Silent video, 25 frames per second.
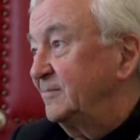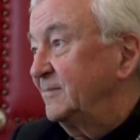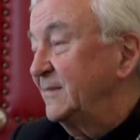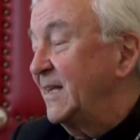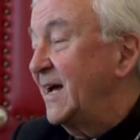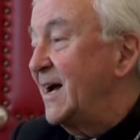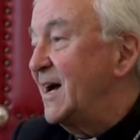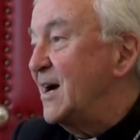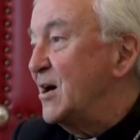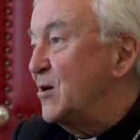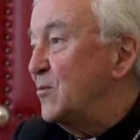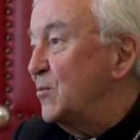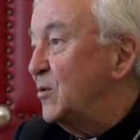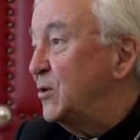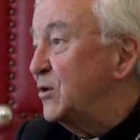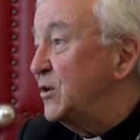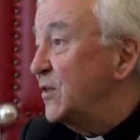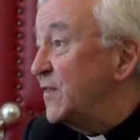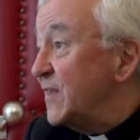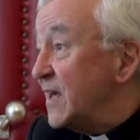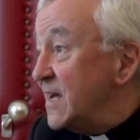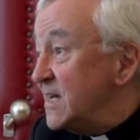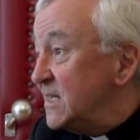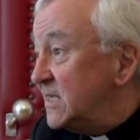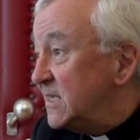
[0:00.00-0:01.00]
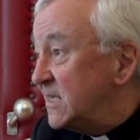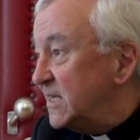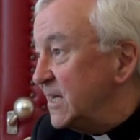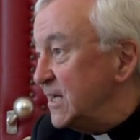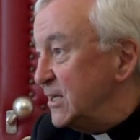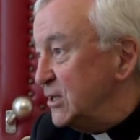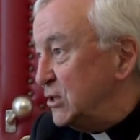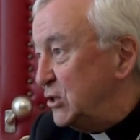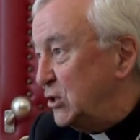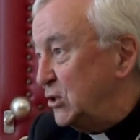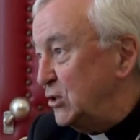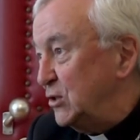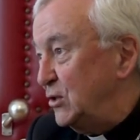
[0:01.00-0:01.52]
Now, what do they
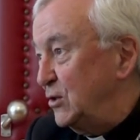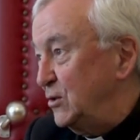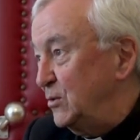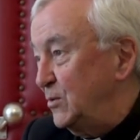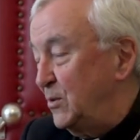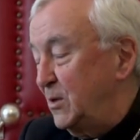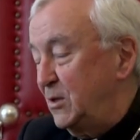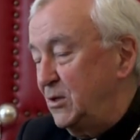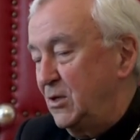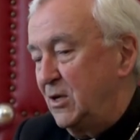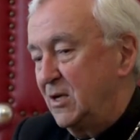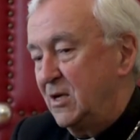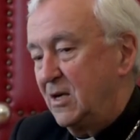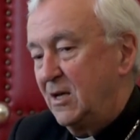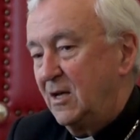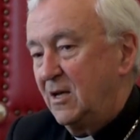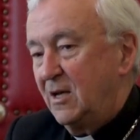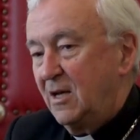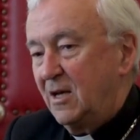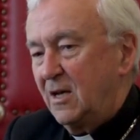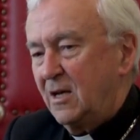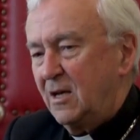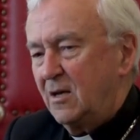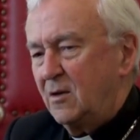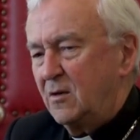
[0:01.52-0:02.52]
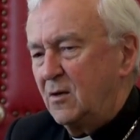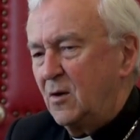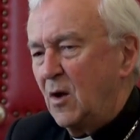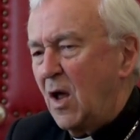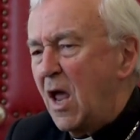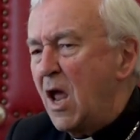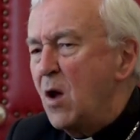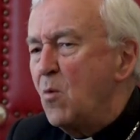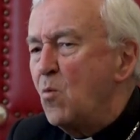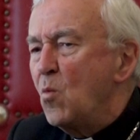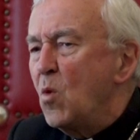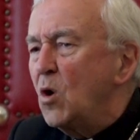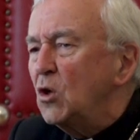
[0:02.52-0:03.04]
say to you? And
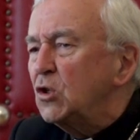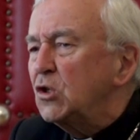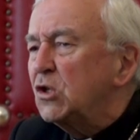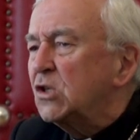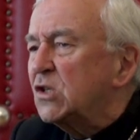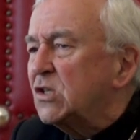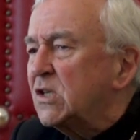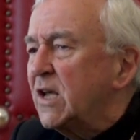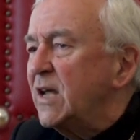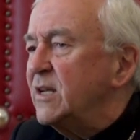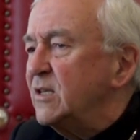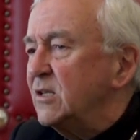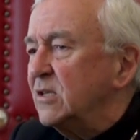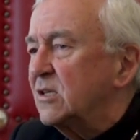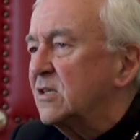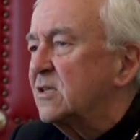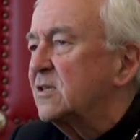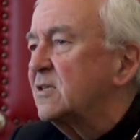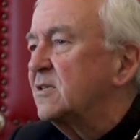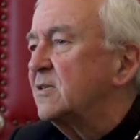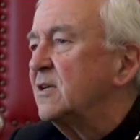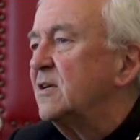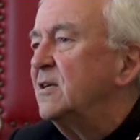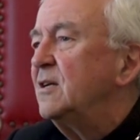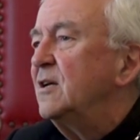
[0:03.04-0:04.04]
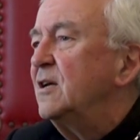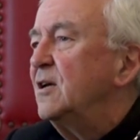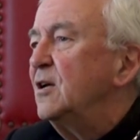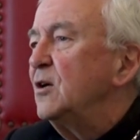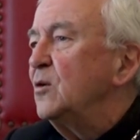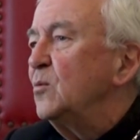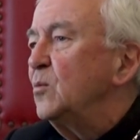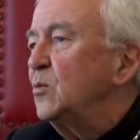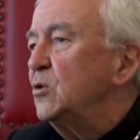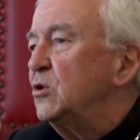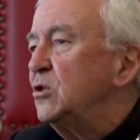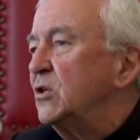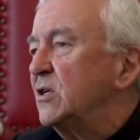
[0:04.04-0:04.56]
in what sense
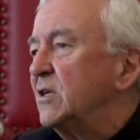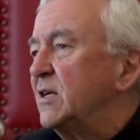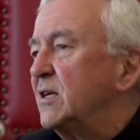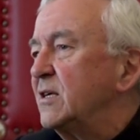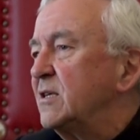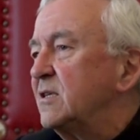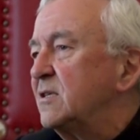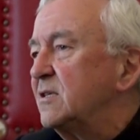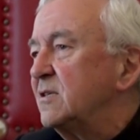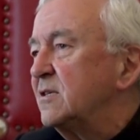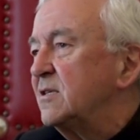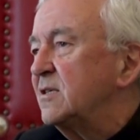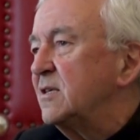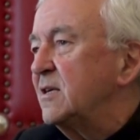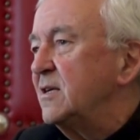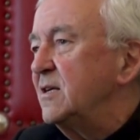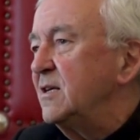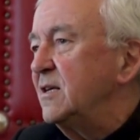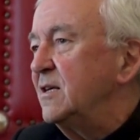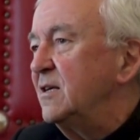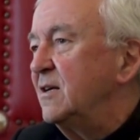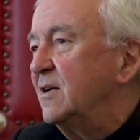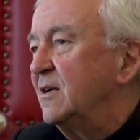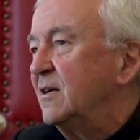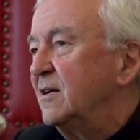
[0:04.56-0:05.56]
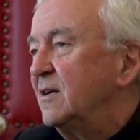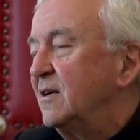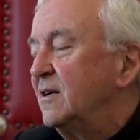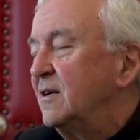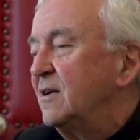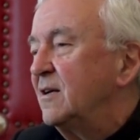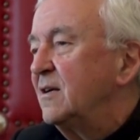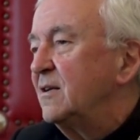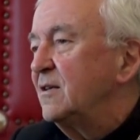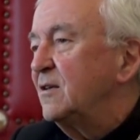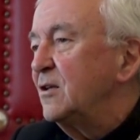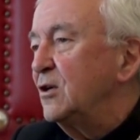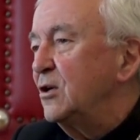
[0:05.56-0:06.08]
would you like to see
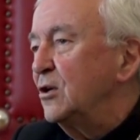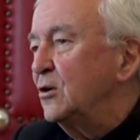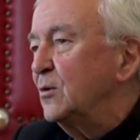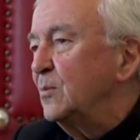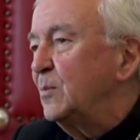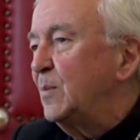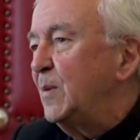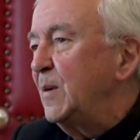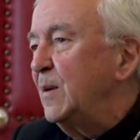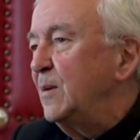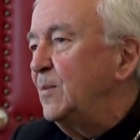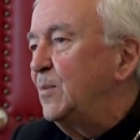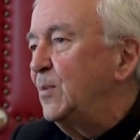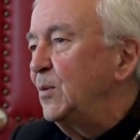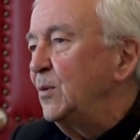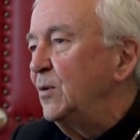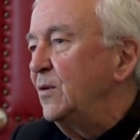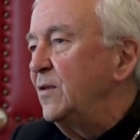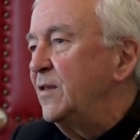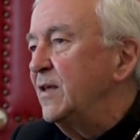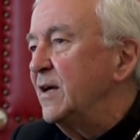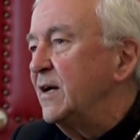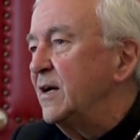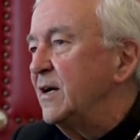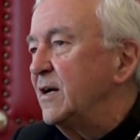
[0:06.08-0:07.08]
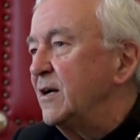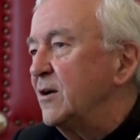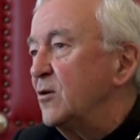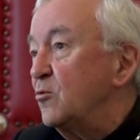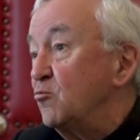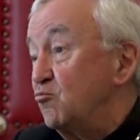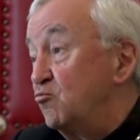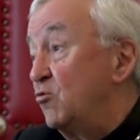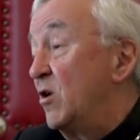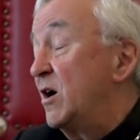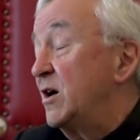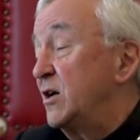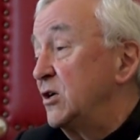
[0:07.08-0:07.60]
the young people there
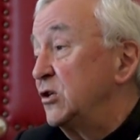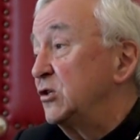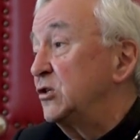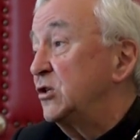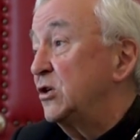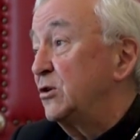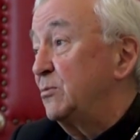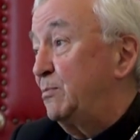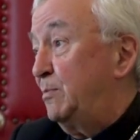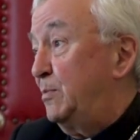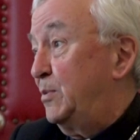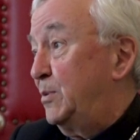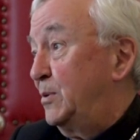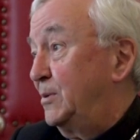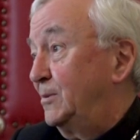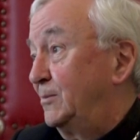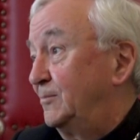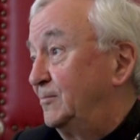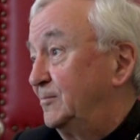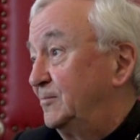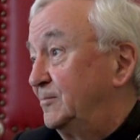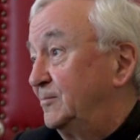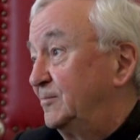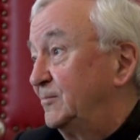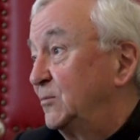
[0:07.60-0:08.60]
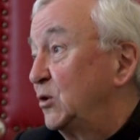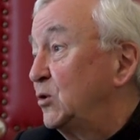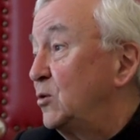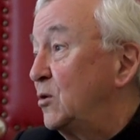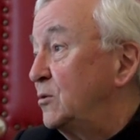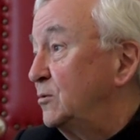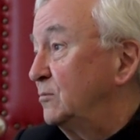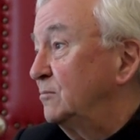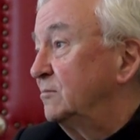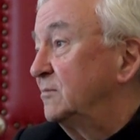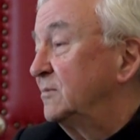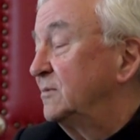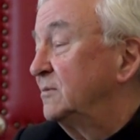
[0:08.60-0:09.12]
rise up? Go
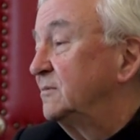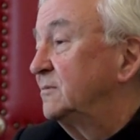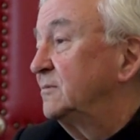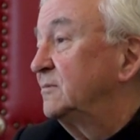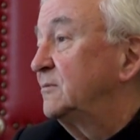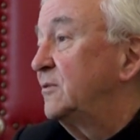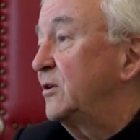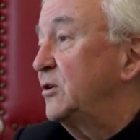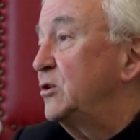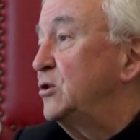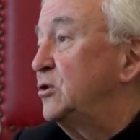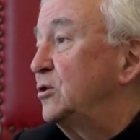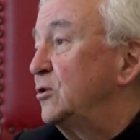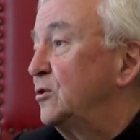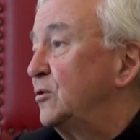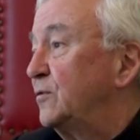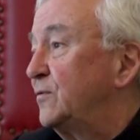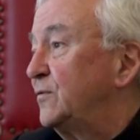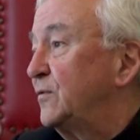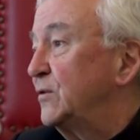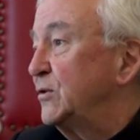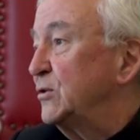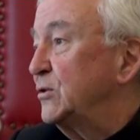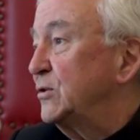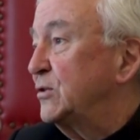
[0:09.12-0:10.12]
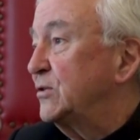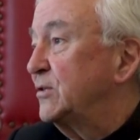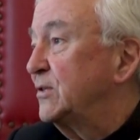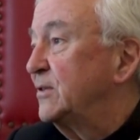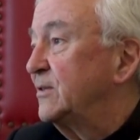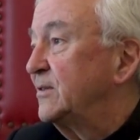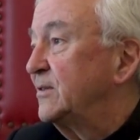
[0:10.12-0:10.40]
on, Grace, you go first.